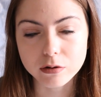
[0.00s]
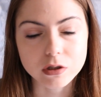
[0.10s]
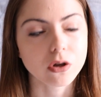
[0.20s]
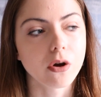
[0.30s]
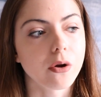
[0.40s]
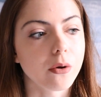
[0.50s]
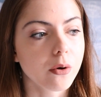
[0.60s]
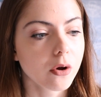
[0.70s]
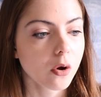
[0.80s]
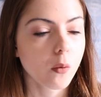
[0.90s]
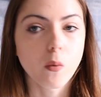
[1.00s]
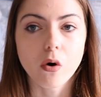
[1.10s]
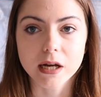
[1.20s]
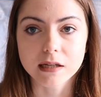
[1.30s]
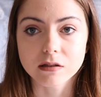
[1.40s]
So
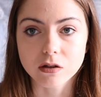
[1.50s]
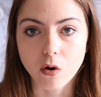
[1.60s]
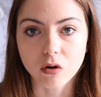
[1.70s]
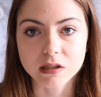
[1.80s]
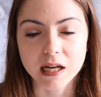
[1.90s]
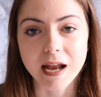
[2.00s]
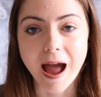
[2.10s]
what is the content